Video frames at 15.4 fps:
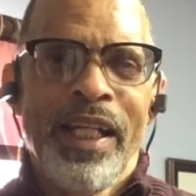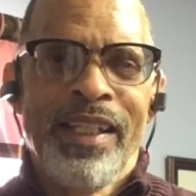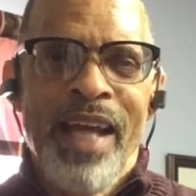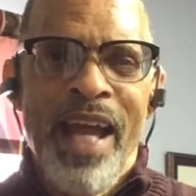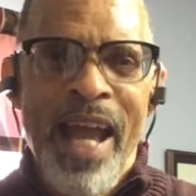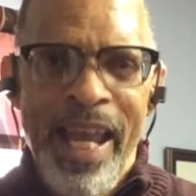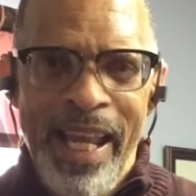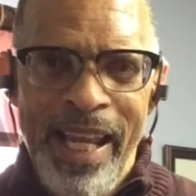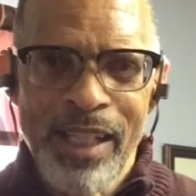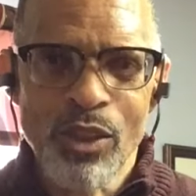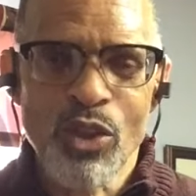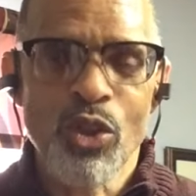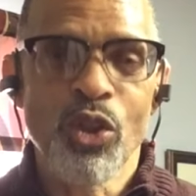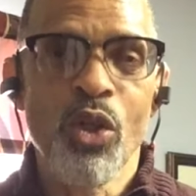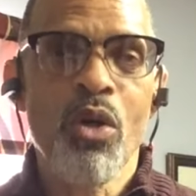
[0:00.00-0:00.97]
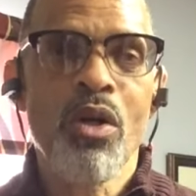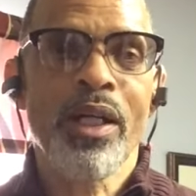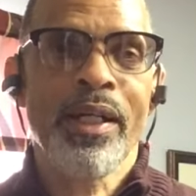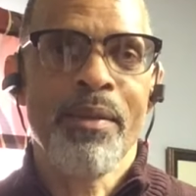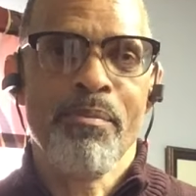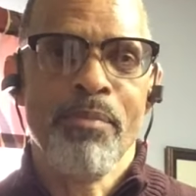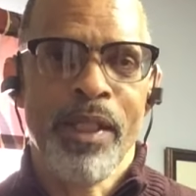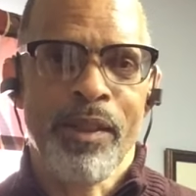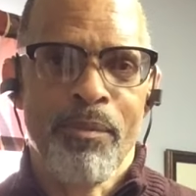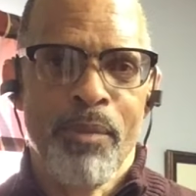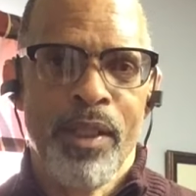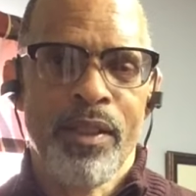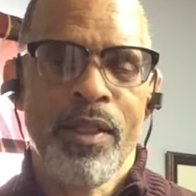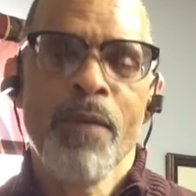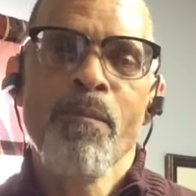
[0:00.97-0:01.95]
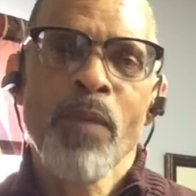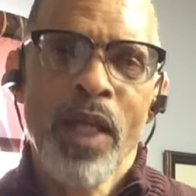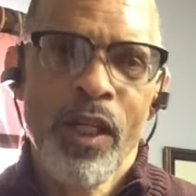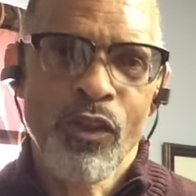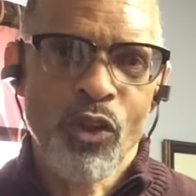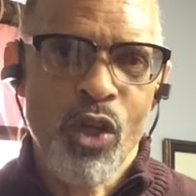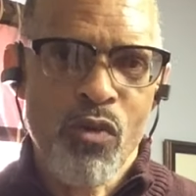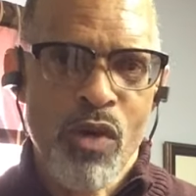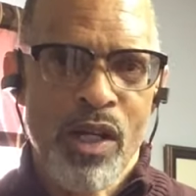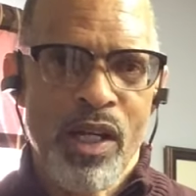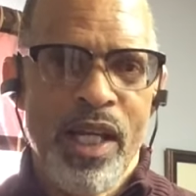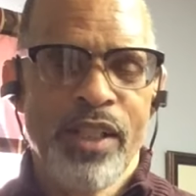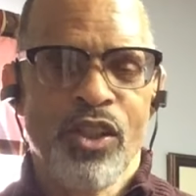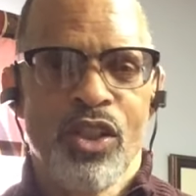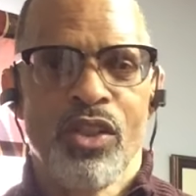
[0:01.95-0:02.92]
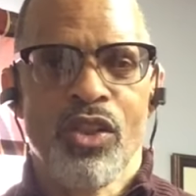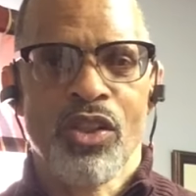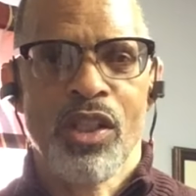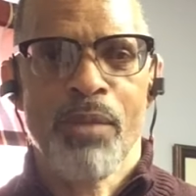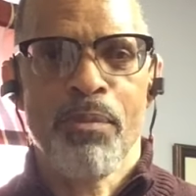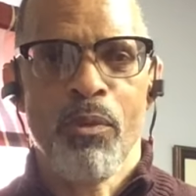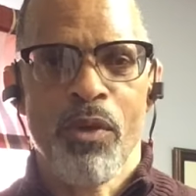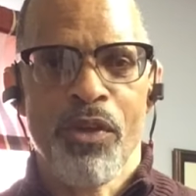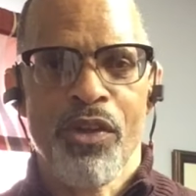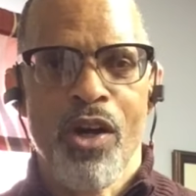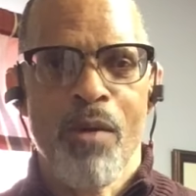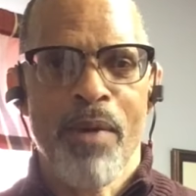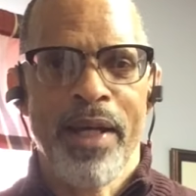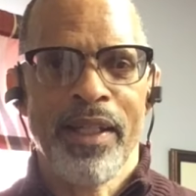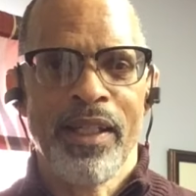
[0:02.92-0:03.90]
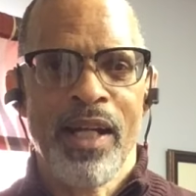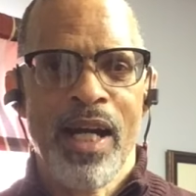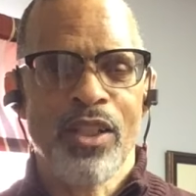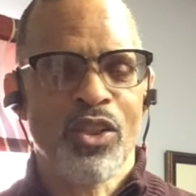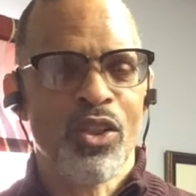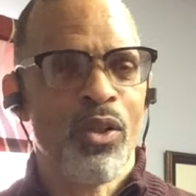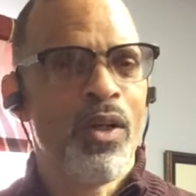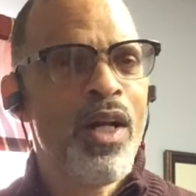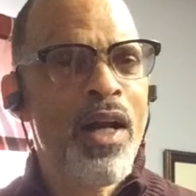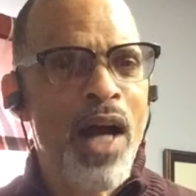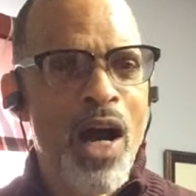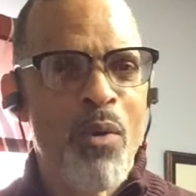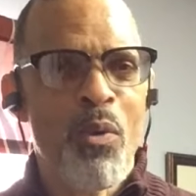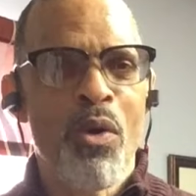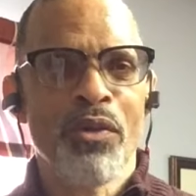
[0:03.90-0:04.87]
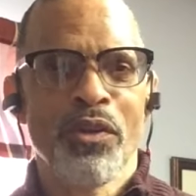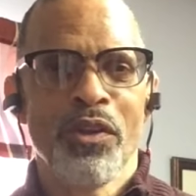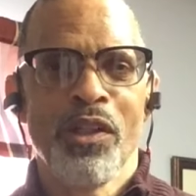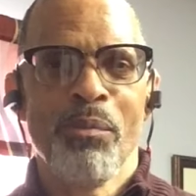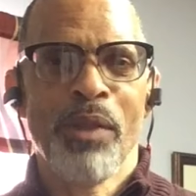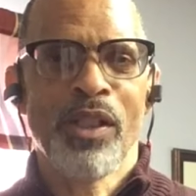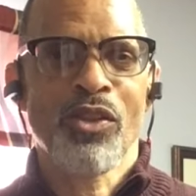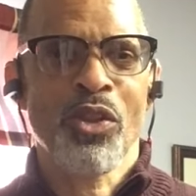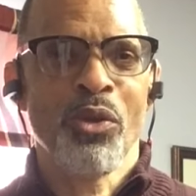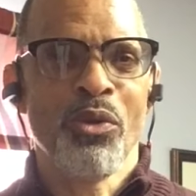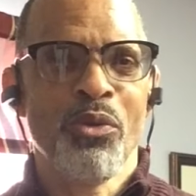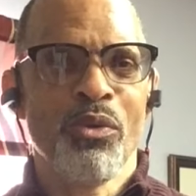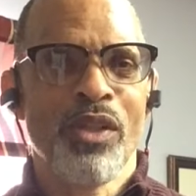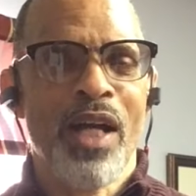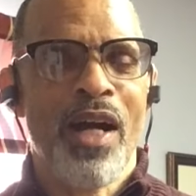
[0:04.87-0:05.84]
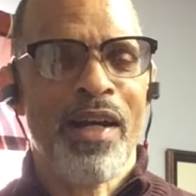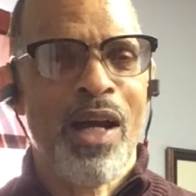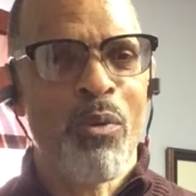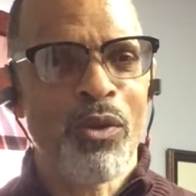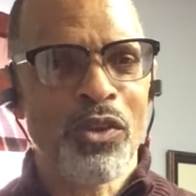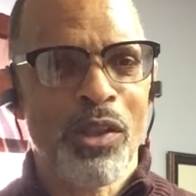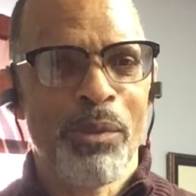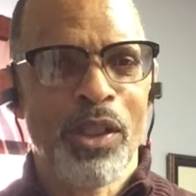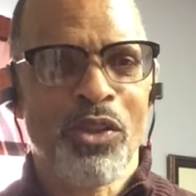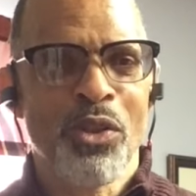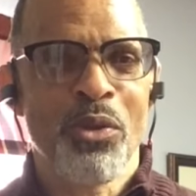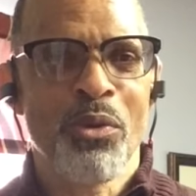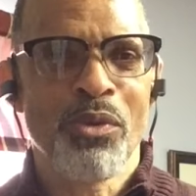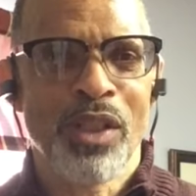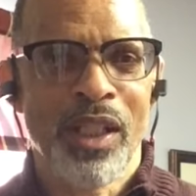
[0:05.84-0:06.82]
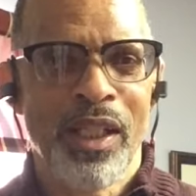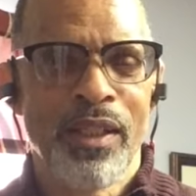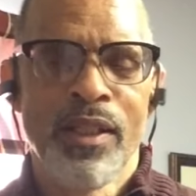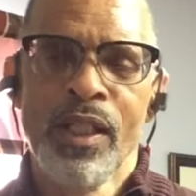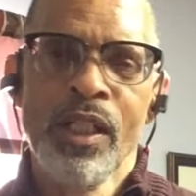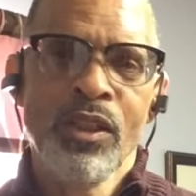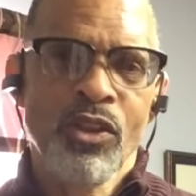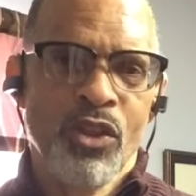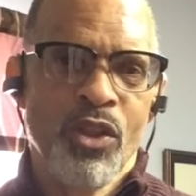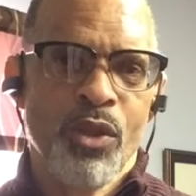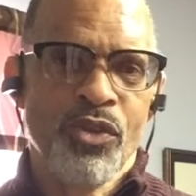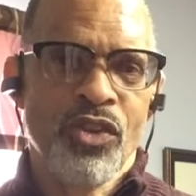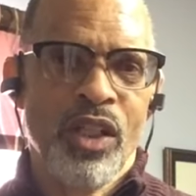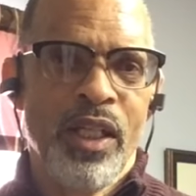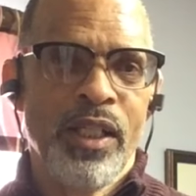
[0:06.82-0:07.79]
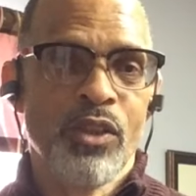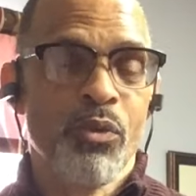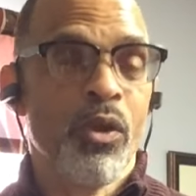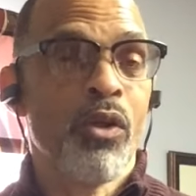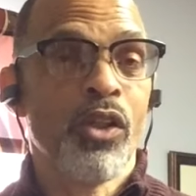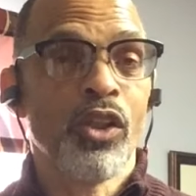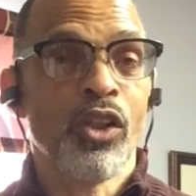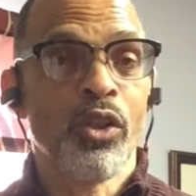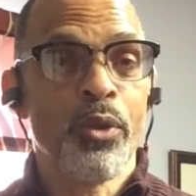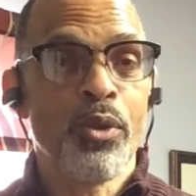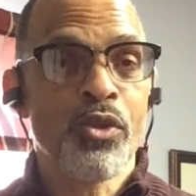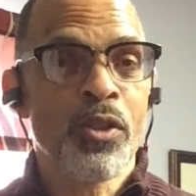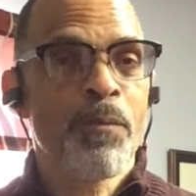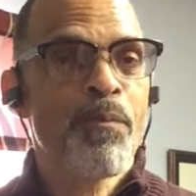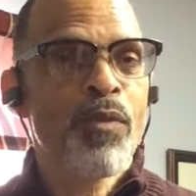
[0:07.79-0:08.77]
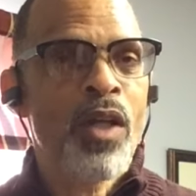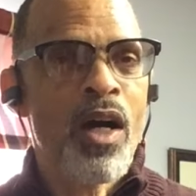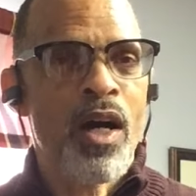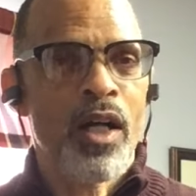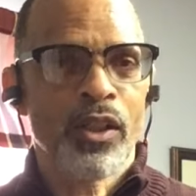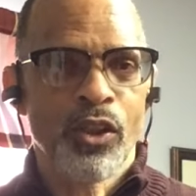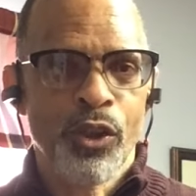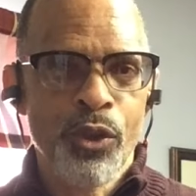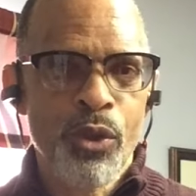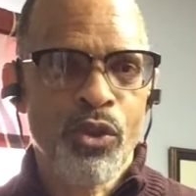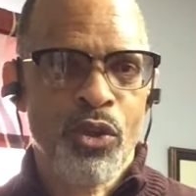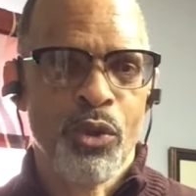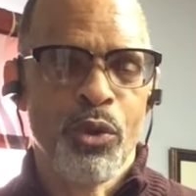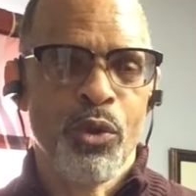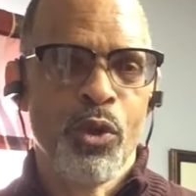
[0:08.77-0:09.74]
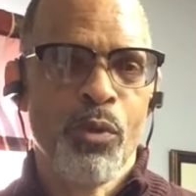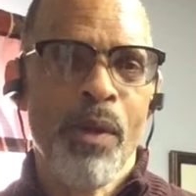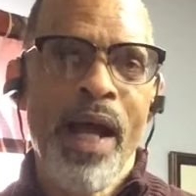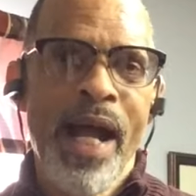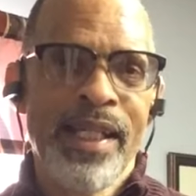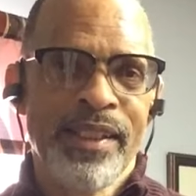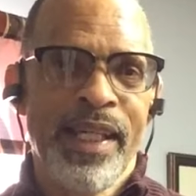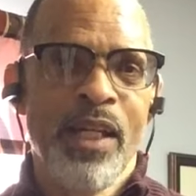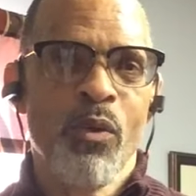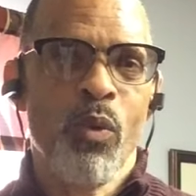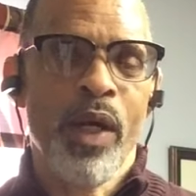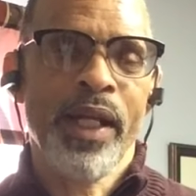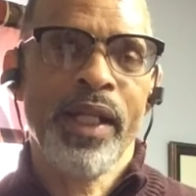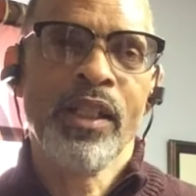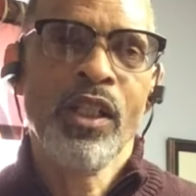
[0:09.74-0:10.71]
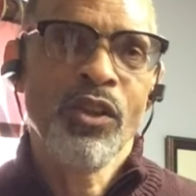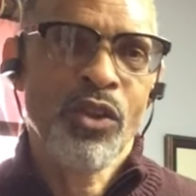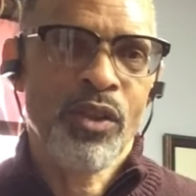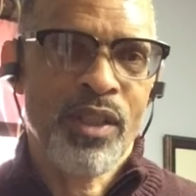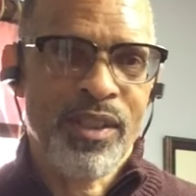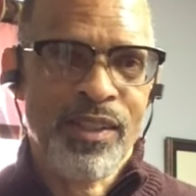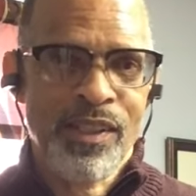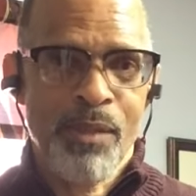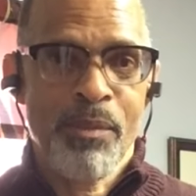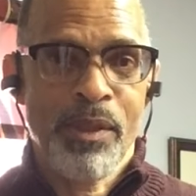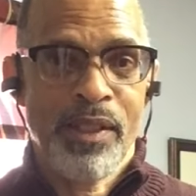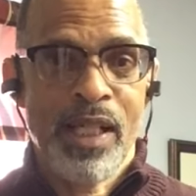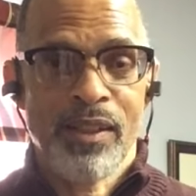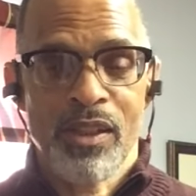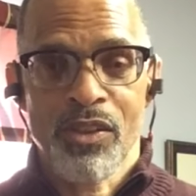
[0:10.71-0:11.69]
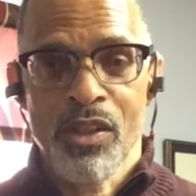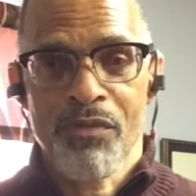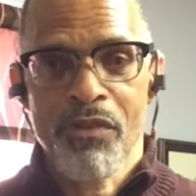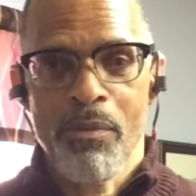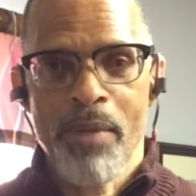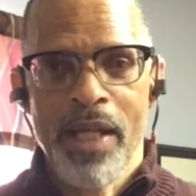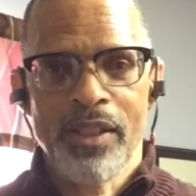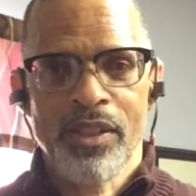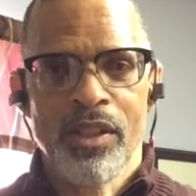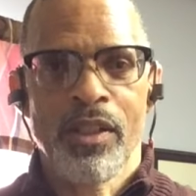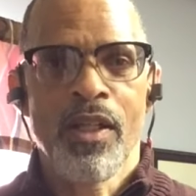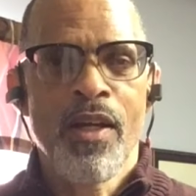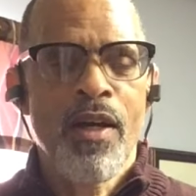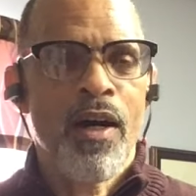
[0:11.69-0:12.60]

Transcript: enhance your commitment and your relationship with Almighty God? So I want you to be tuned out. I want you to be tuned in to those things. We're going to use YouTube as a way to disseminate this information.